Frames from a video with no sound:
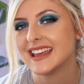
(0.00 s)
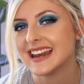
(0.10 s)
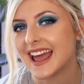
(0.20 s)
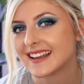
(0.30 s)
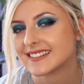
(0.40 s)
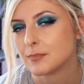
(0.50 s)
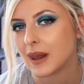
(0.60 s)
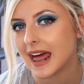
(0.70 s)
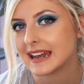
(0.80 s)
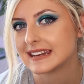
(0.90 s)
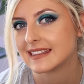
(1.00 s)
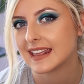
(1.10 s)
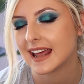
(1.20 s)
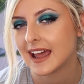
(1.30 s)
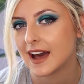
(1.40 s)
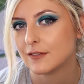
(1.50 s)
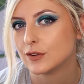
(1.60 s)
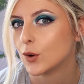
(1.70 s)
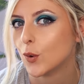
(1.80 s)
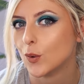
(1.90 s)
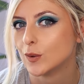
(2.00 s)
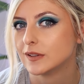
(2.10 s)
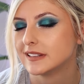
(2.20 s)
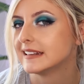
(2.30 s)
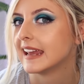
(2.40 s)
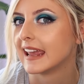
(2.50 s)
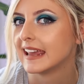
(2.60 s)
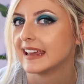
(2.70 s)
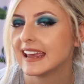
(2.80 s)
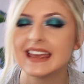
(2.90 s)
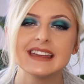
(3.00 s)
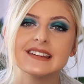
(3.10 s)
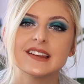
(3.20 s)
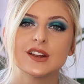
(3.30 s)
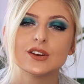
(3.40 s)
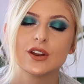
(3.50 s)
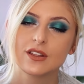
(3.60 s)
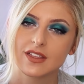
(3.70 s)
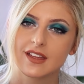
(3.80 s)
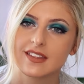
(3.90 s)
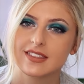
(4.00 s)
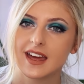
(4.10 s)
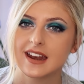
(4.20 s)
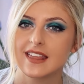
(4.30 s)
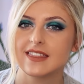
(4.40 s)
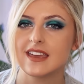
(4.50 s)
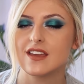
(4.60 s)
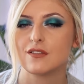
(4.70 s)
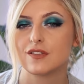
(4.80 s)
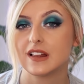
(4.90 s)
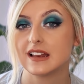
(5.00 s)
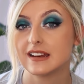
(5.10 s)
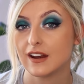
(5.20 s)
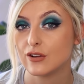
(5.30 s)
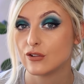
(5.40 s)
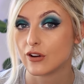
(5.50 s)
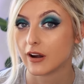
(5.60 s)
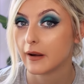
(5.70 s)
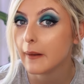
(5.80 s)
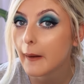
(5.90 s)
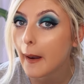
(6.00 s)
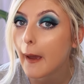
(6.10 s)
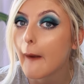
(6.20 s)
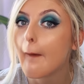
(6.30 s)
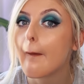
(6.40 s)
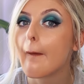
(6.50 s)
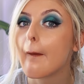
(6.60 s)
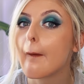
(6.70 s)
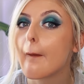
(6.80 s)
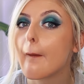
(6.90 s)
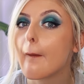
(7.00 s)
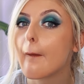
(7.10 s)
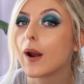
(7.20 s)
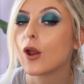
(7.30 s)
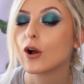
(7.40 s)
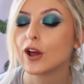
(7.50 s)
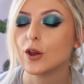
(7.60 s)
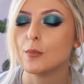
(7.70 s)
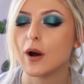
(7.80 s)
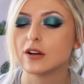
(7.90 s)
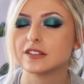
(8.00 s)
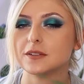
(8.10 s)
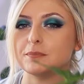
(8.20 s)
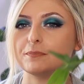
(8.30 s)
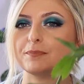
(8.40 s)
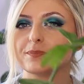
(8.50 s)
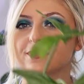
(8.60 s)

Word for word: the next plant that I have to haul today is none other than the philodendron Longilobatum.